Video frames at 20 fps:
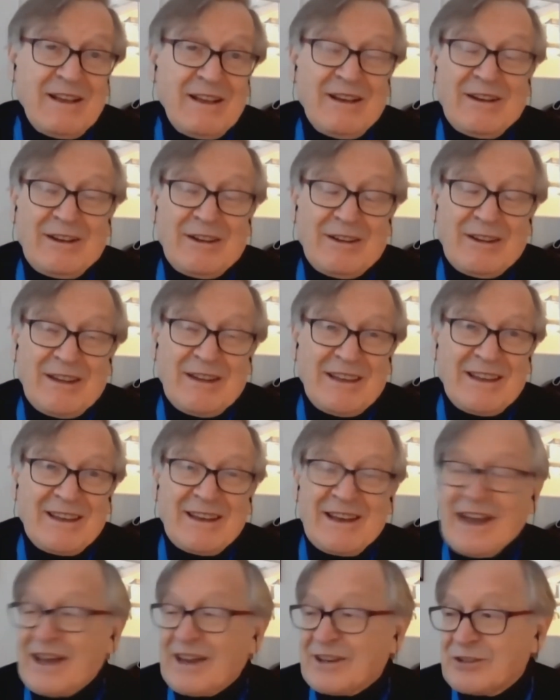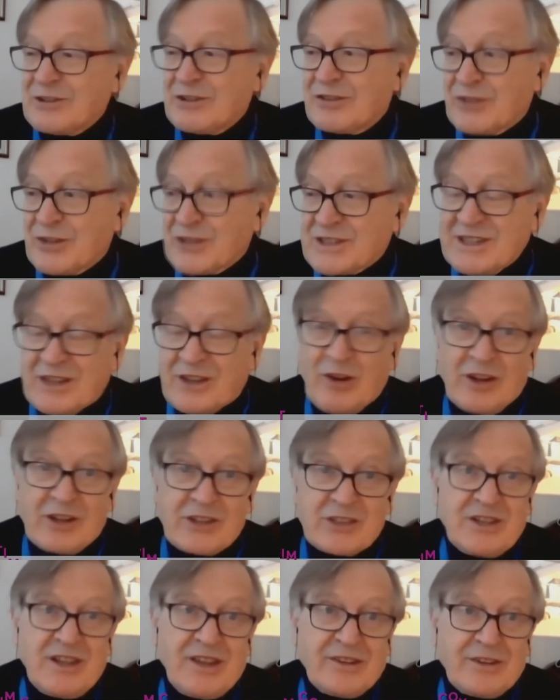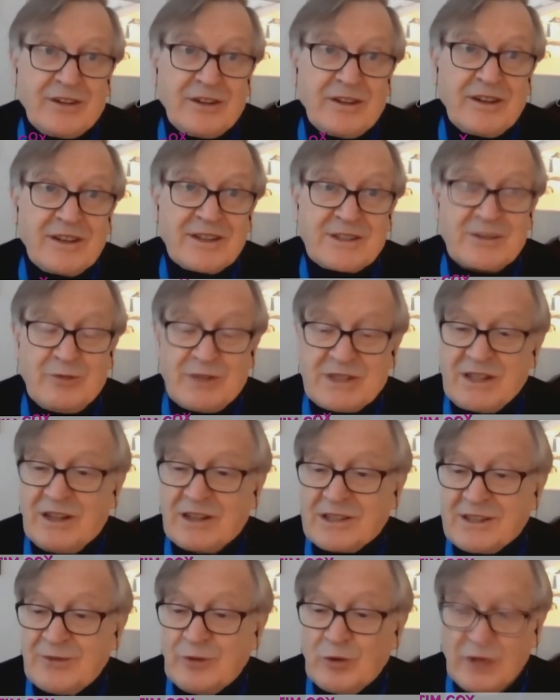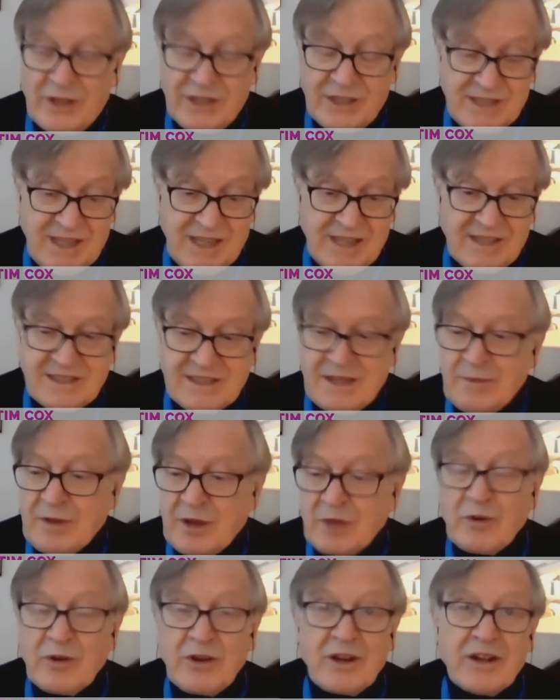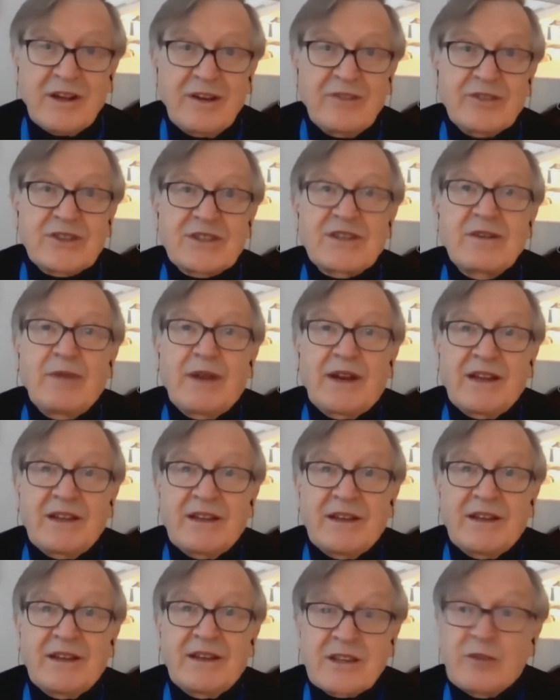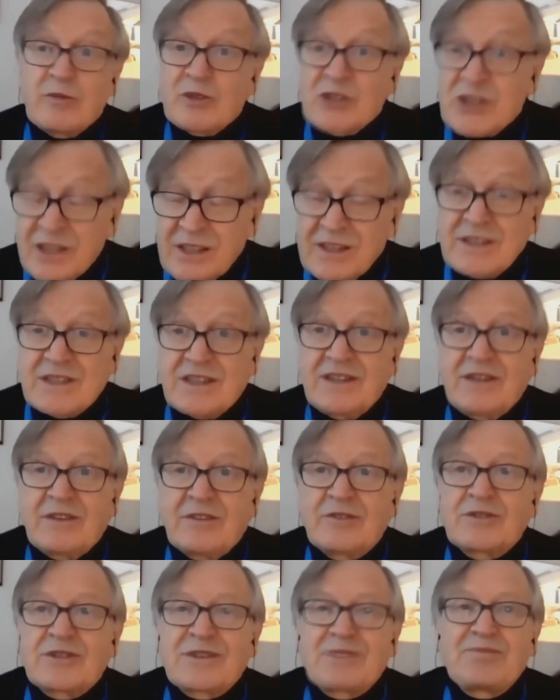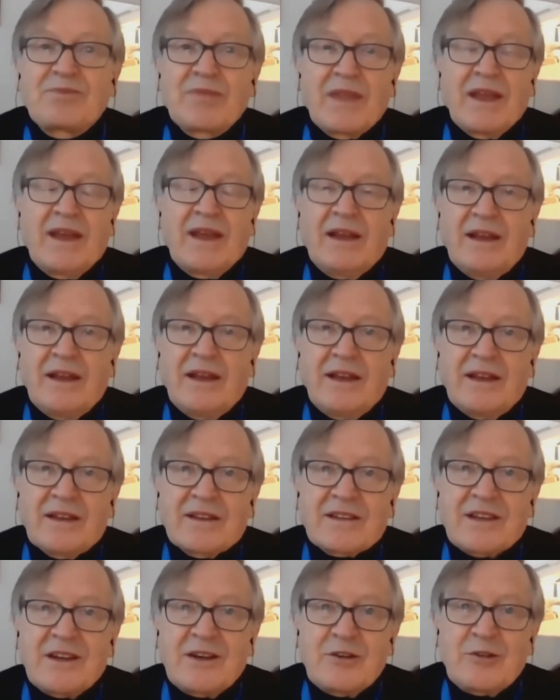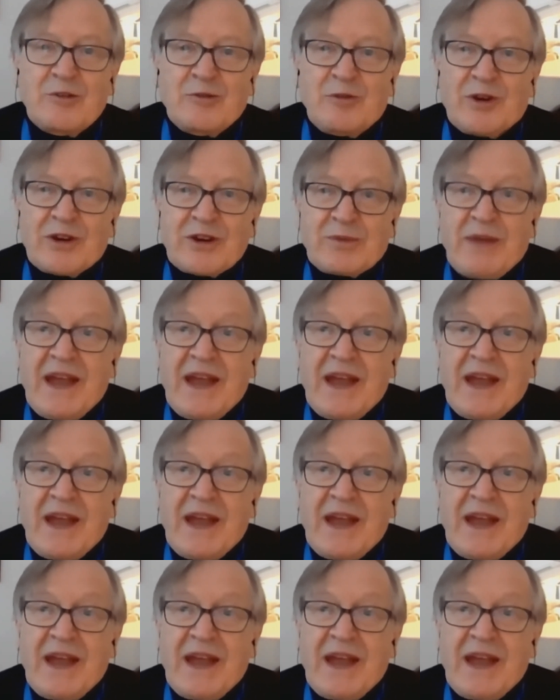at University College London as a result of all his academic work over so many years, which he continues. So what a